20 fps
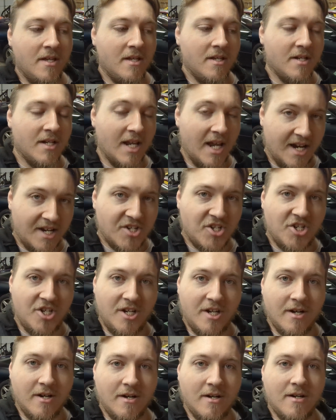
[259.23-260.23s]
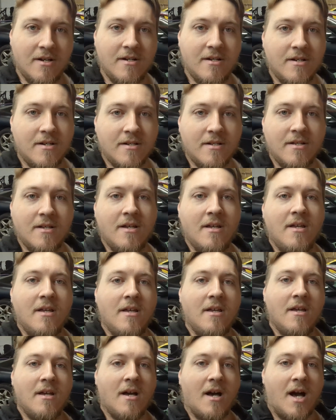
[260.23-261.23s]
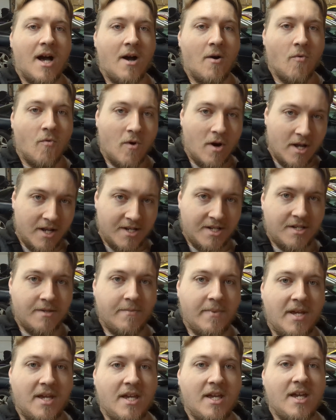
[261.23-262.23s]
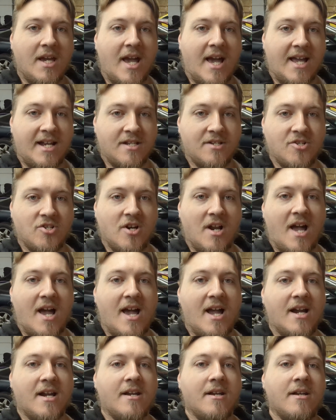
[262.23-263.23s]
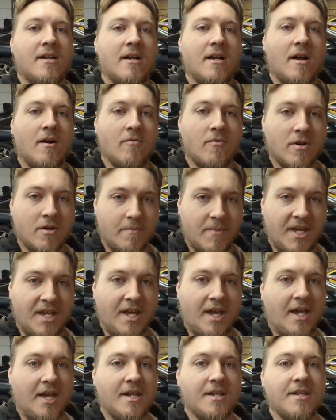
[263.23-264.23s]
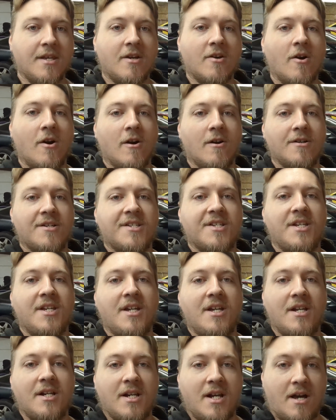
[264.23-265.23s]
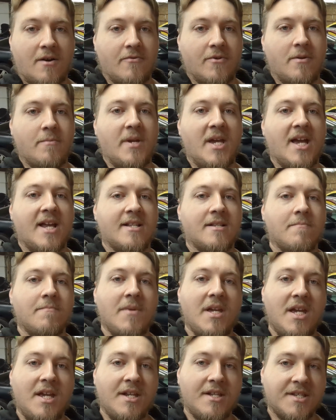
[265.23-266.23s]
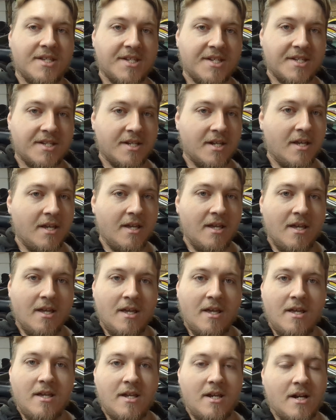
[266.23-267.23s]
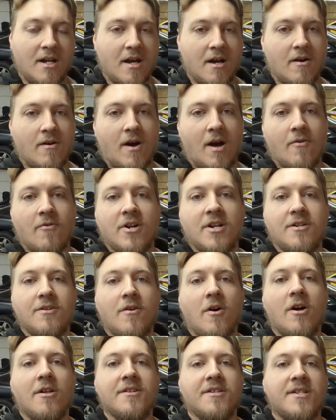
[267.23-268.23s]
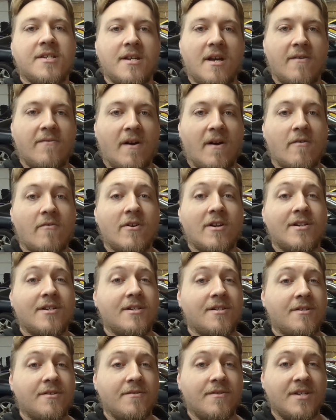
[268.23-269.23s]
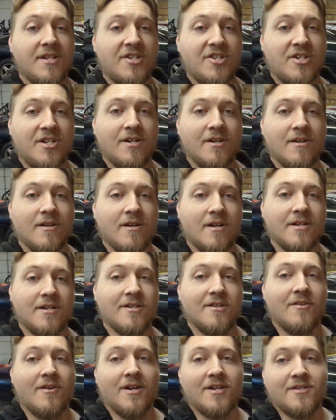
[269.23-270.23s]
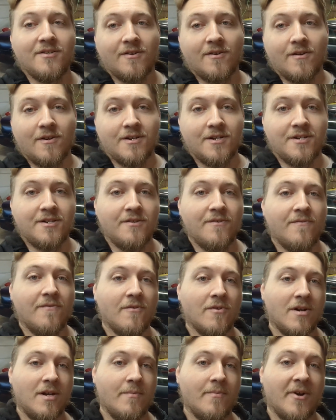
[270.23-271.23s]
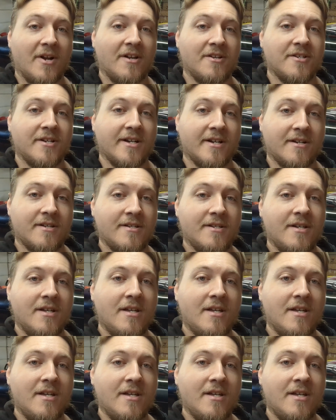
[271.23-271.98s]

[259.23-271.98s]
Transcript: Next year, I want to be at the track. I want to be in the car scene. I want to be at the meets. I want to do all the stuff I wanted to do this year until I took on the 240 project.